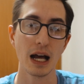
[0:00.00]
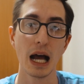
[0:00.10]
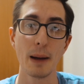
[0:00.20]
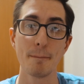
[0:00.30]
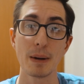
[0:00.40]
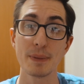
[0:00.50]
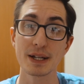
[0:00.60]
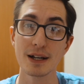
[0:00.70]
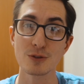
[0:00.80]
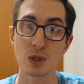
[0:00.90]
but
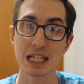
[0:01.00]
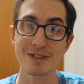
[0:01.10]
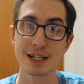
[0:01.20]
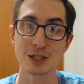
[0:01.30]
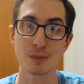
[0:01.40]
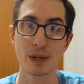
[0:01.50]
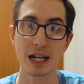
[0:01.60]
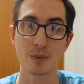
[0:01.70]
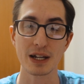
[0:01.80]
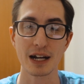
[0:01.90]
because we're living in
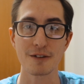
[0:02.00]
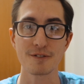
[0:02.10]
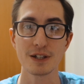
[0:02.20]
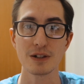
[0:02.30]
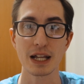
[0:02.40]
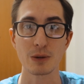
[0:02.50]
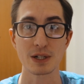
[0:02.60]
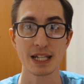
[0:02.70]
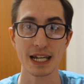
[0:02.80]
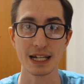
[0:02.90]
Japan, we kind of feel like
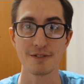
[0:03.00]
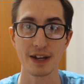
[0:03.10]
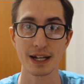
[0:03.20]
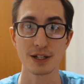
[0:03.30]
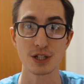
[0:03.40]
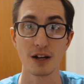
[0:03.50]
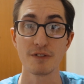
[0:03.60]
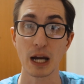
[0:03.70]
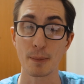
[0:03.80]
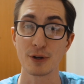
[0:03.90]
we're taking advantage of
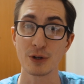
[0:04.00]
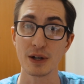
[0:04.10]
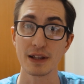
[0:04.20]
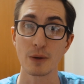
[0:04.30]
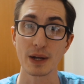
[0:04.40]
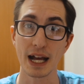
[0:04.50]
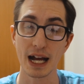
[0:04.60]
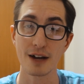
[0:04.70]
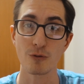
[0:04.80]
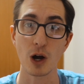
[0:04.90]
the opportunity that we
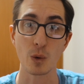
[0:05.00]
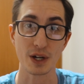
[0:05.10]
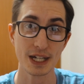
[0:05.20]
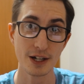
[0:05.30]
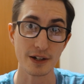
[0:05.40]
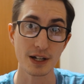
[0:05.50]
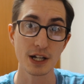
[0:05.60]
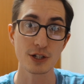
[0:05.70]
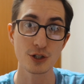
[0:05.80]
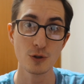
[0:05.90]
have while we're here
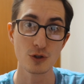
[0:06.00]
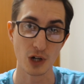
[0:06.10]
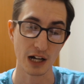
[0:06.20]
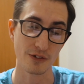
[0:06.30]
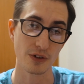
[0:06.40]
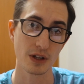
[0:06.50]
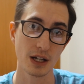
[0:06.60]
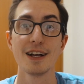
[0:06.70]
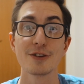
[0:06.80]
to travel.